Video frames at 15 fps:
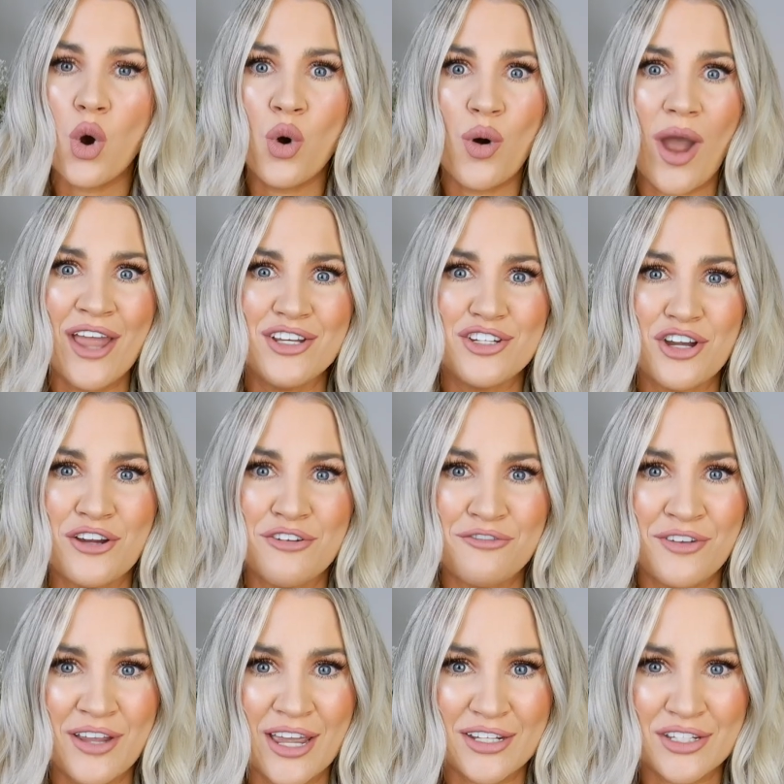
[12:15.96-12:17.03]
Oh, and don't
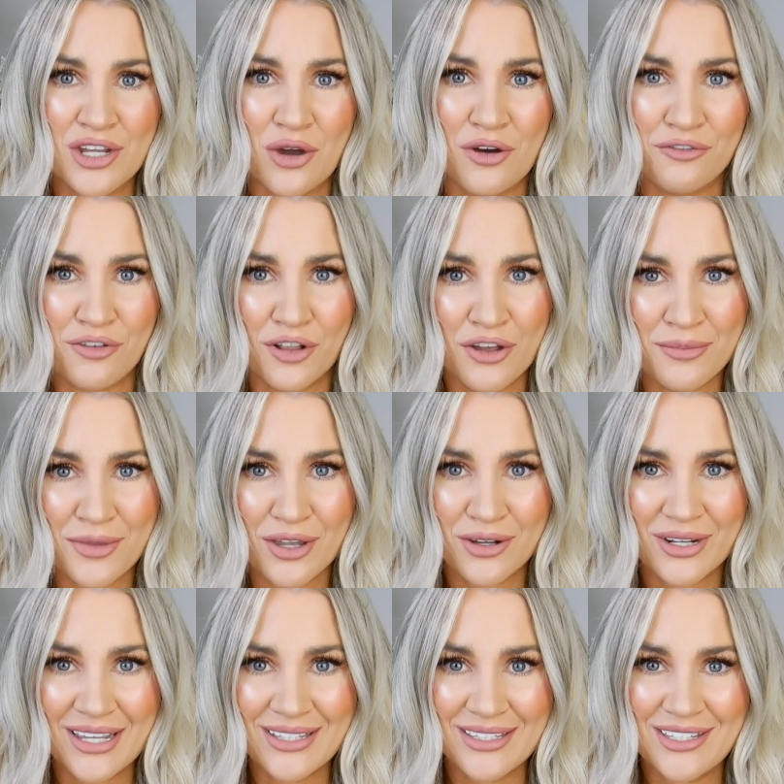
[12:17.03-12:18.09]
forget to go and follow me
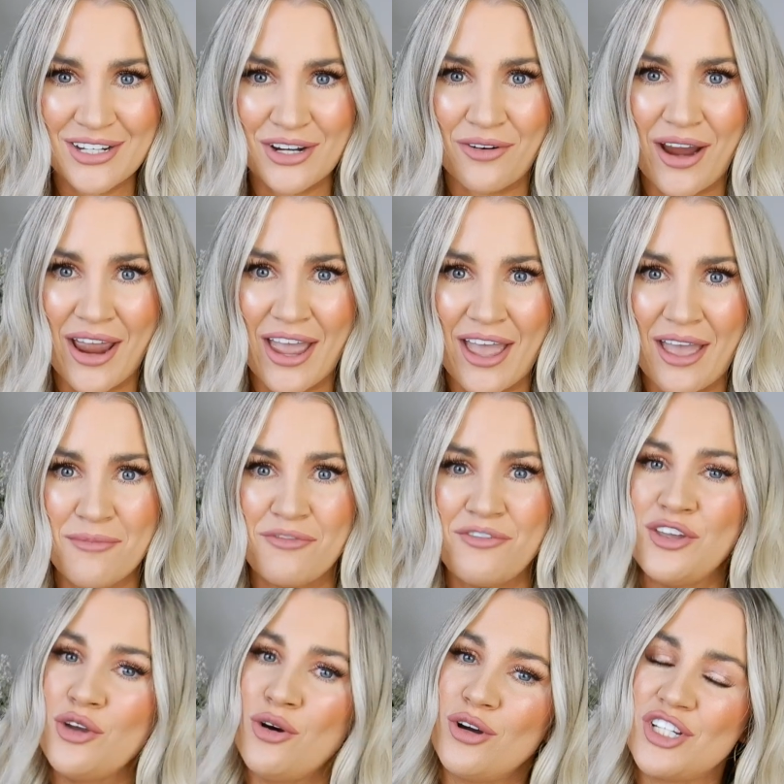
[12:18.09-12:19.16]
on Instagram
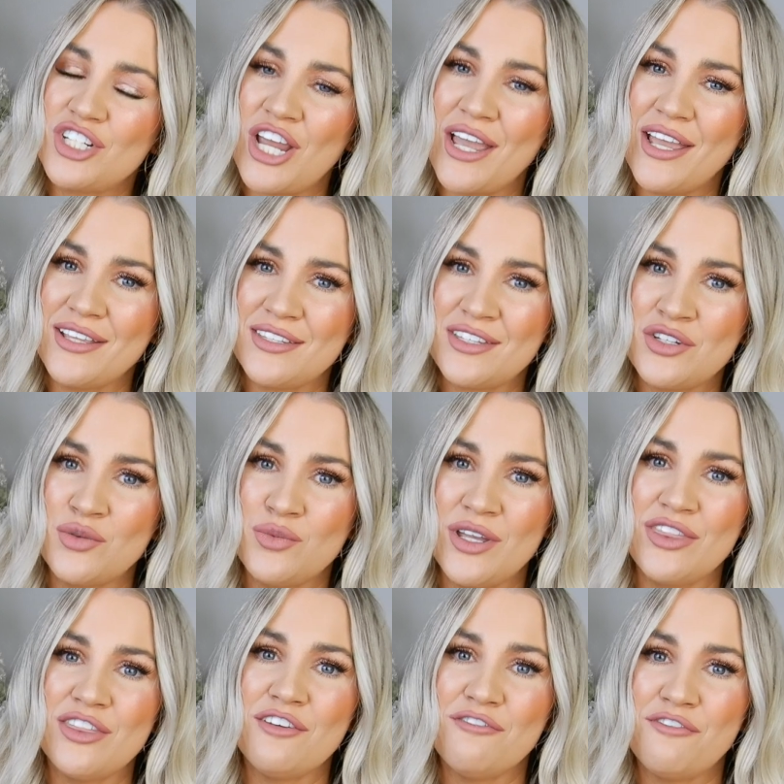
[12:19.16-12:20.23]
for your chance to
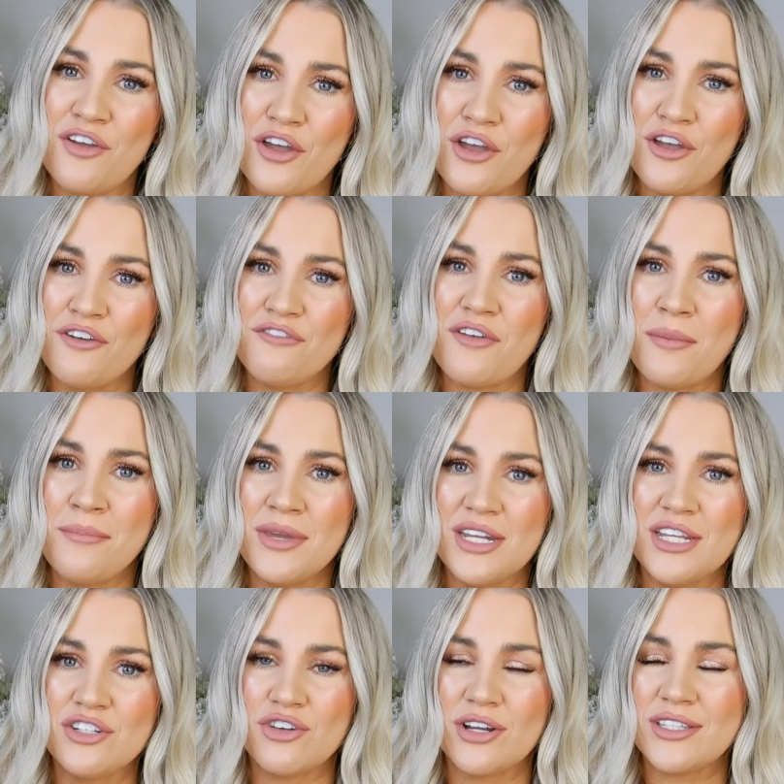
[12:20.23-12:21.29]
win the Verve
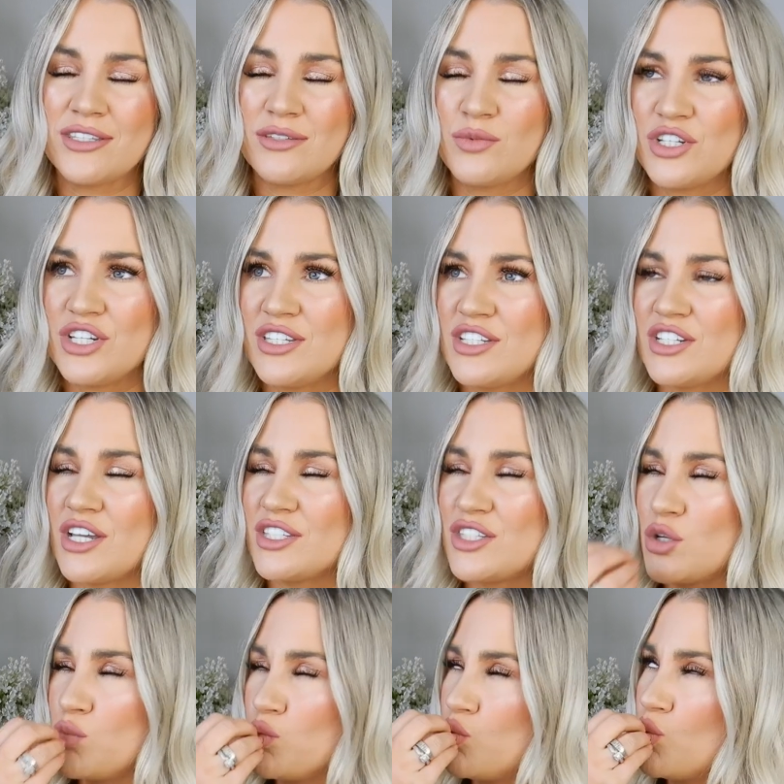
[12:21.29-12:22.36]
mini dress, which is
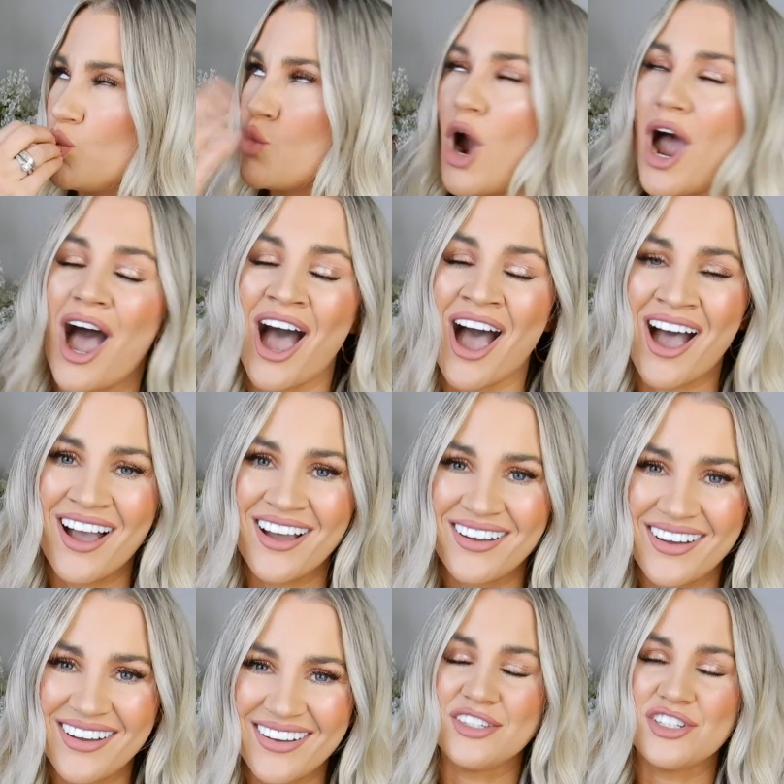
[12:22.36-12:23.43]
just mwah.
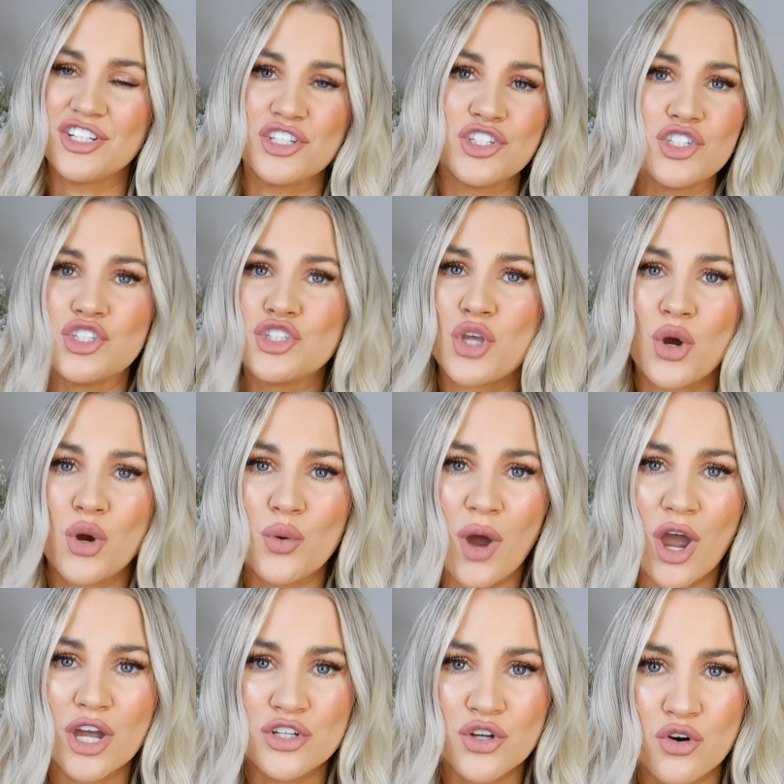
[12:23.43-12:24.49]
It's just
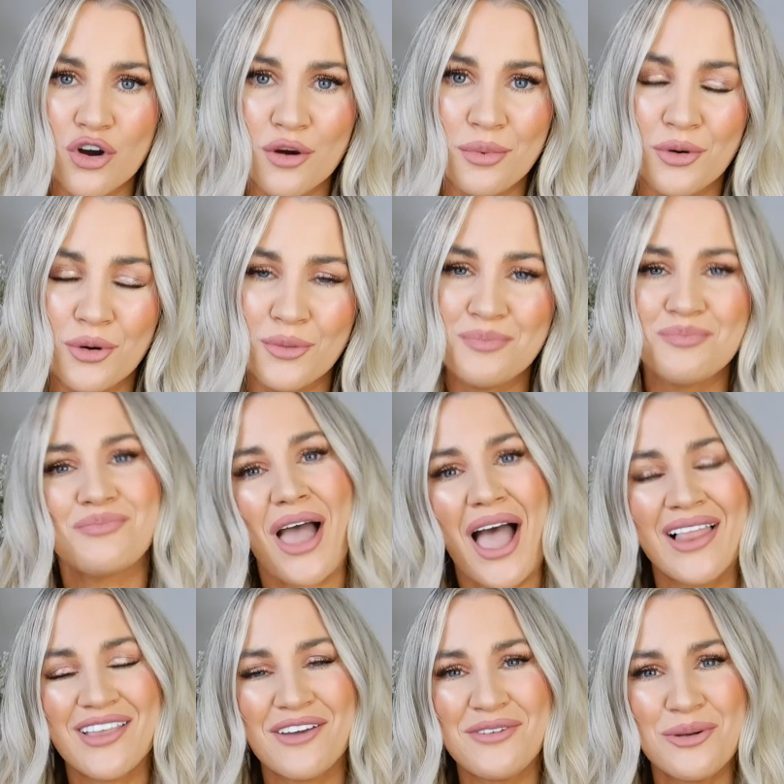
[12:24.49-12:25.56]
so adorable.
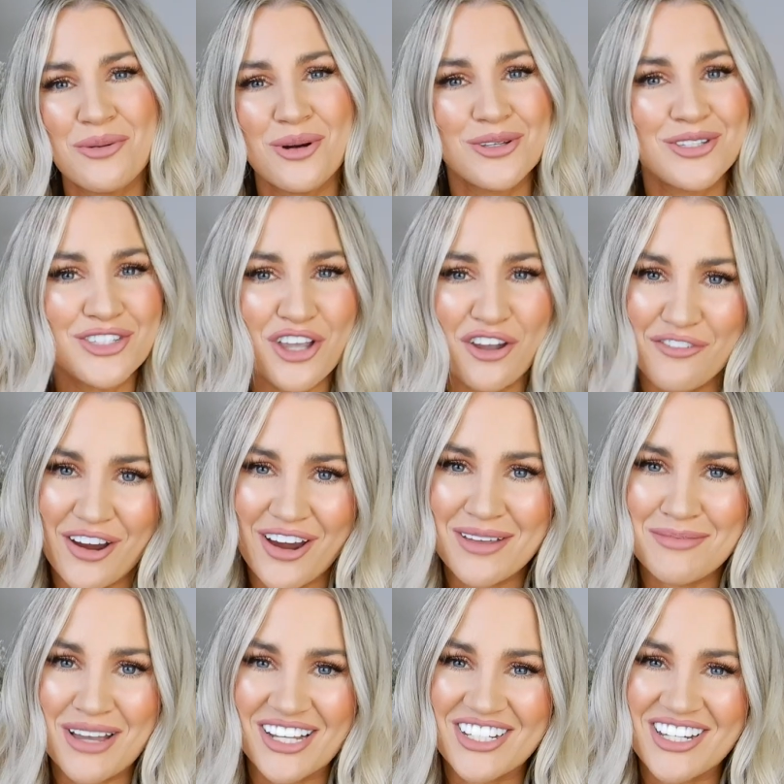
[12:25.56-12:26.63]
I love you all so very
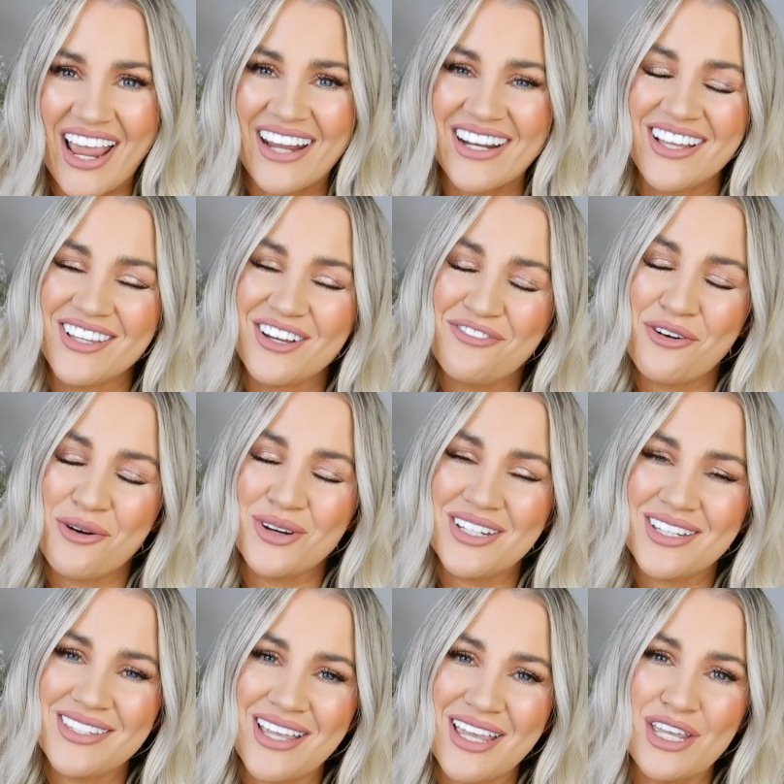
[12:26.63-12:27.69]
much, and I look forward
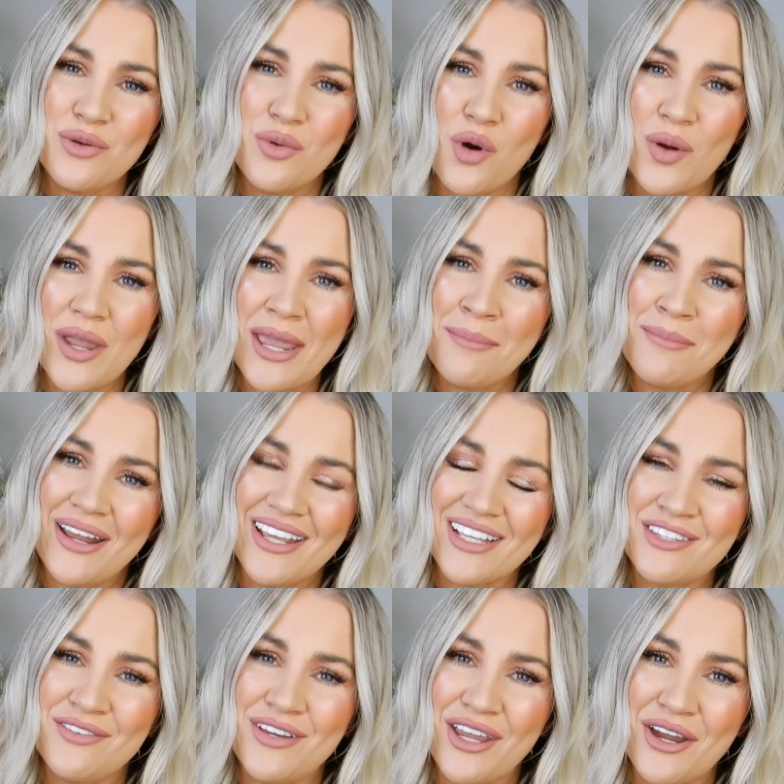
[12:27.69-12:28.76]
to seeing you all in my
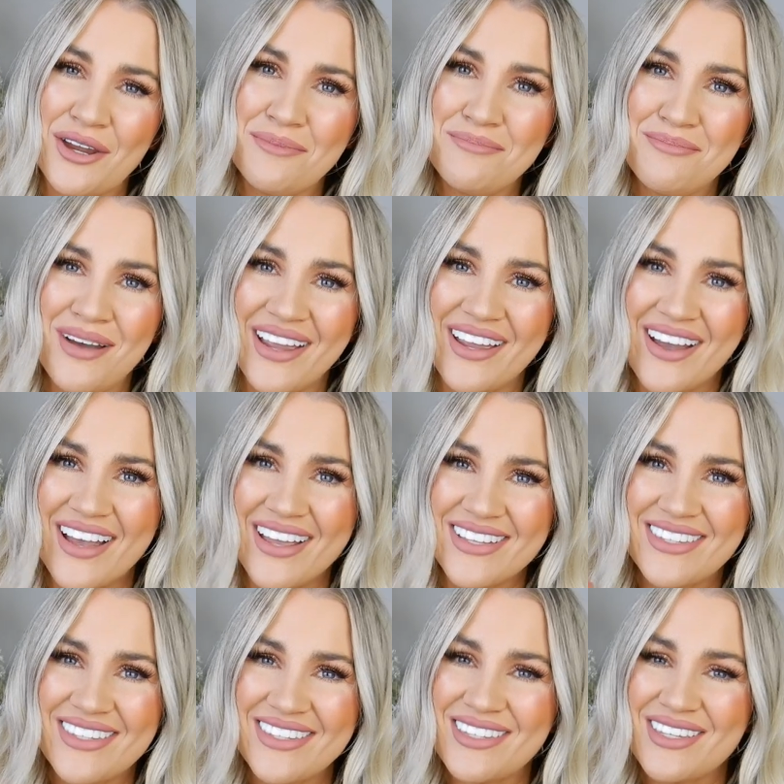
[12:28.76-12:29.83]
next video. Bye
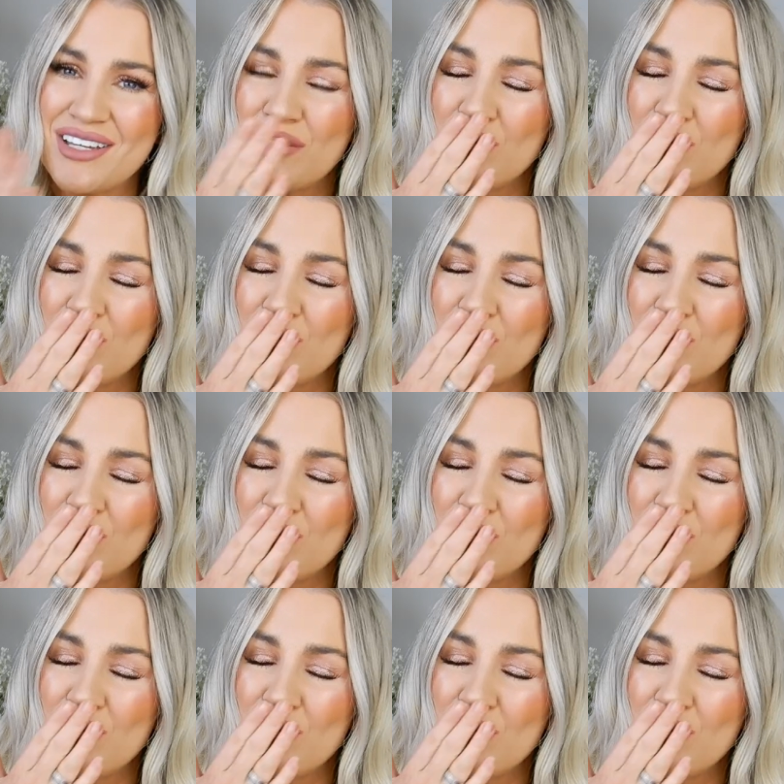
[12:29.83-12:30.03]
guys.